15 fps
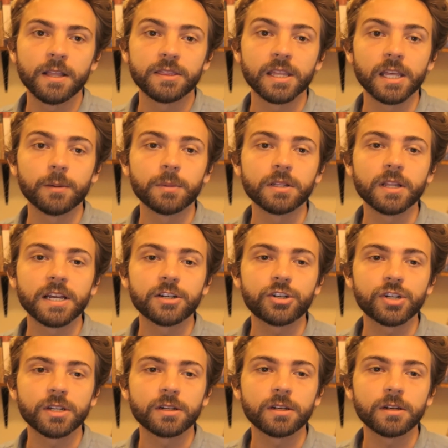The
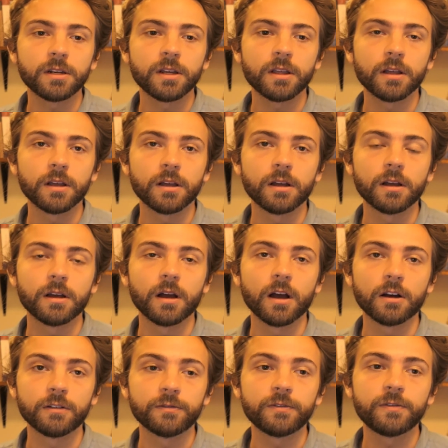immolation
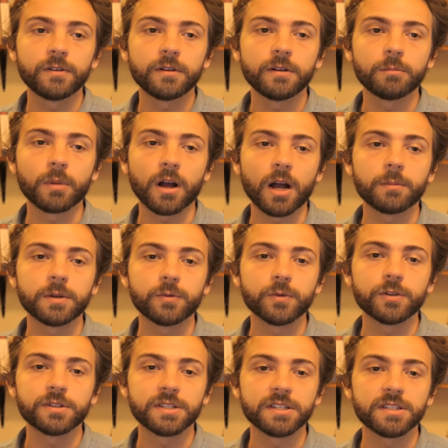of Mohamed
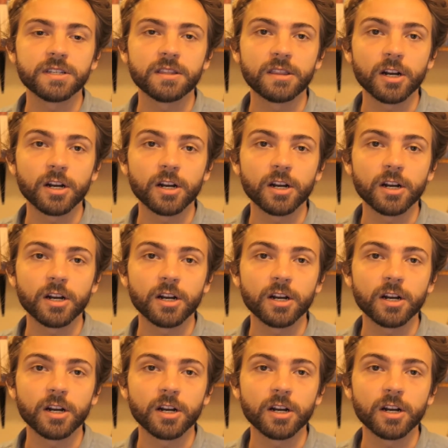Bouazizi